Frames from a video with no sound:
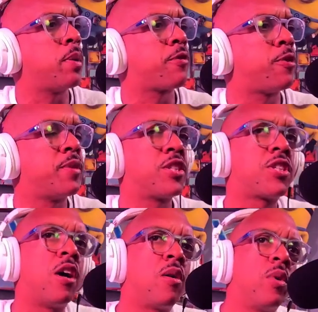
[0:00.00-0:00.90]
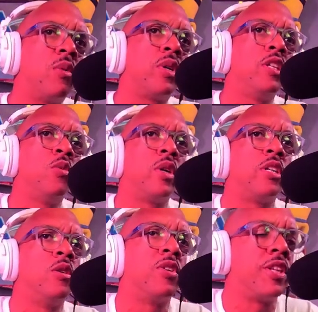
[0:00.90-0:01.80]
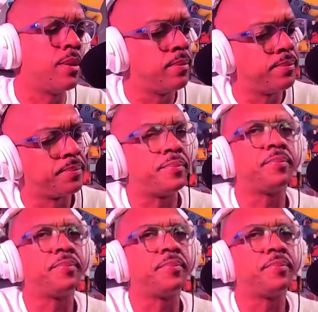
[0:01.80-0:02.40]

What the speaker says: So what do you expect from this song? What do you